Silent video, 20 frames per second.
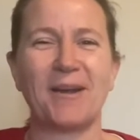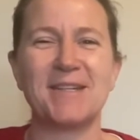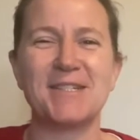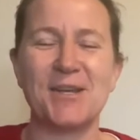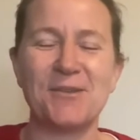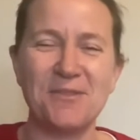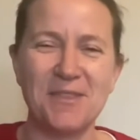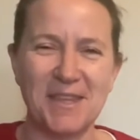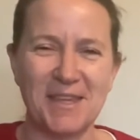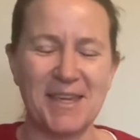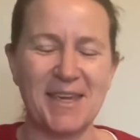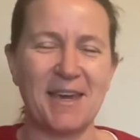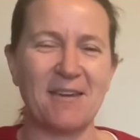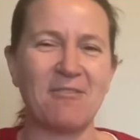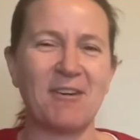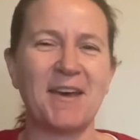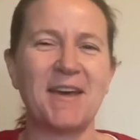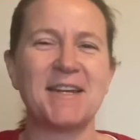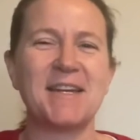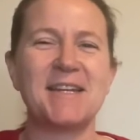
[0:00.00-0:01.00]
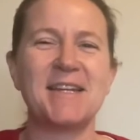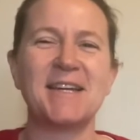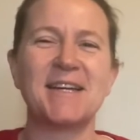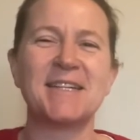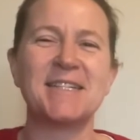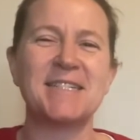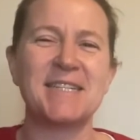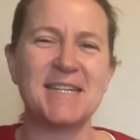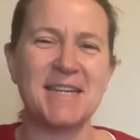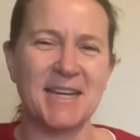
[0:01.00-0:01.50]
I don't think he ever had any
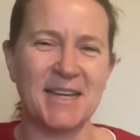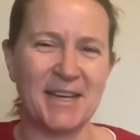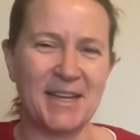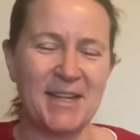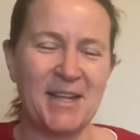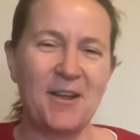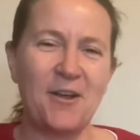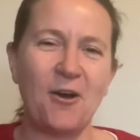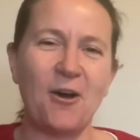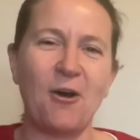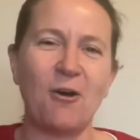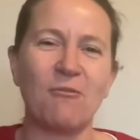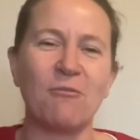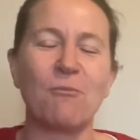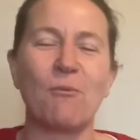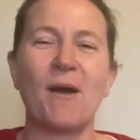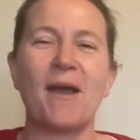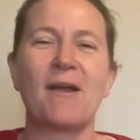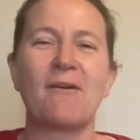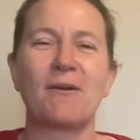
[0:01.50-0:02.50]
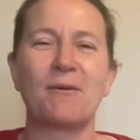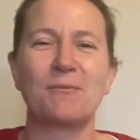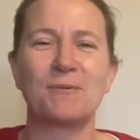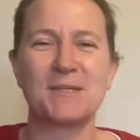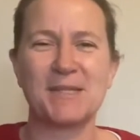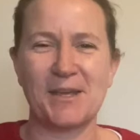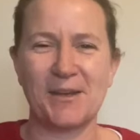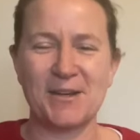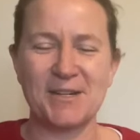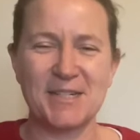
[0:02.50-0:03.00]
idea of where it
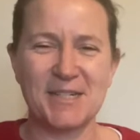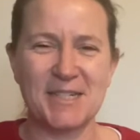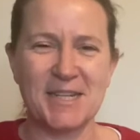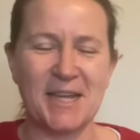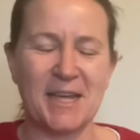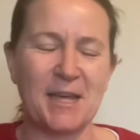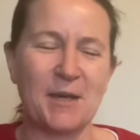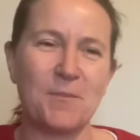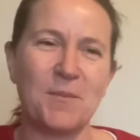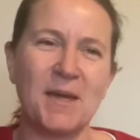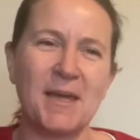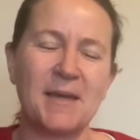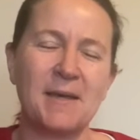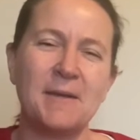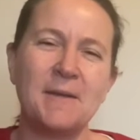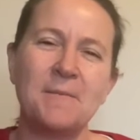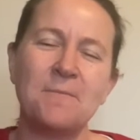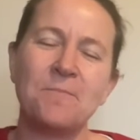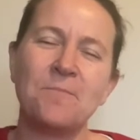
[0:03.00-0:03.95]
was going to take me.